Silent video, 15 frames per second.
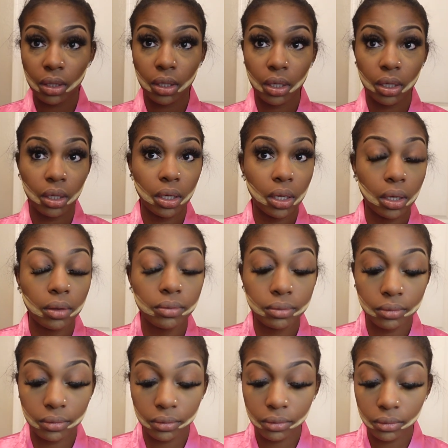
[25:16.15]
you go.
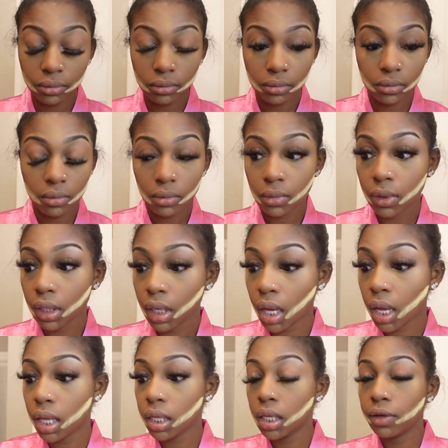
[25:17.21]

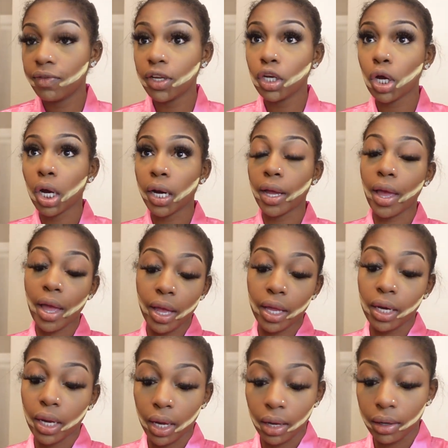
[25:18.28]
I love a dark eye
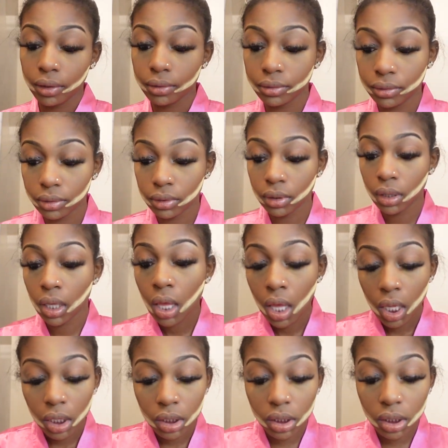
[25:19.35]
now.
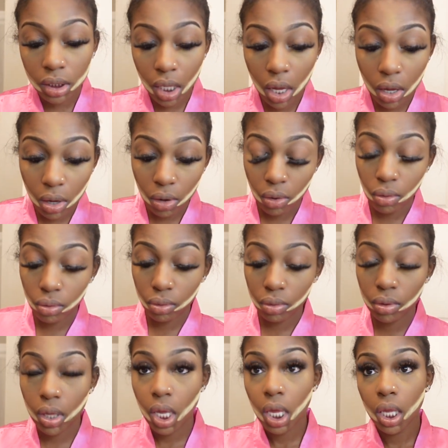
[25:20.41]
So,
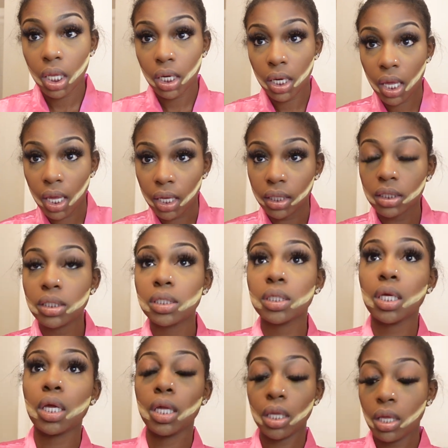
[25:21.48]
next,
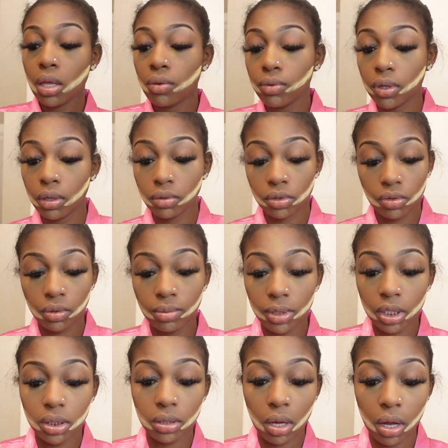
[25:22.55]
we're gonna sweep
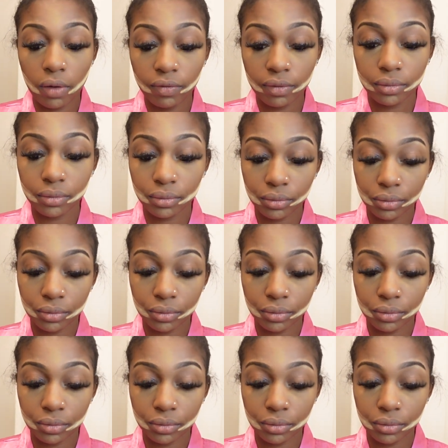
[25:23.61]
this off.